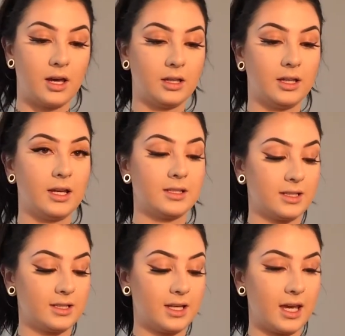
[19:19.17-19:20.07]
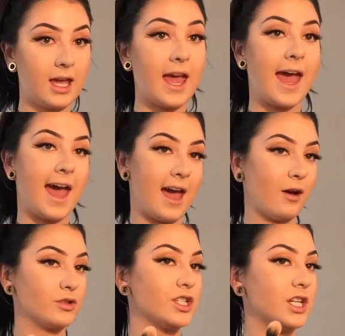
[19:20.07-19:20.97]
and let's see
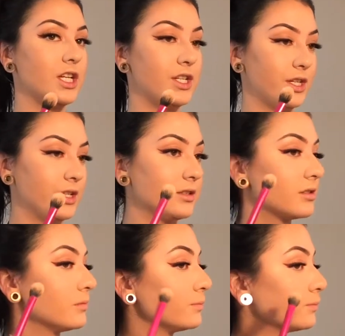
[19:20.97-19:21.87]
how she does.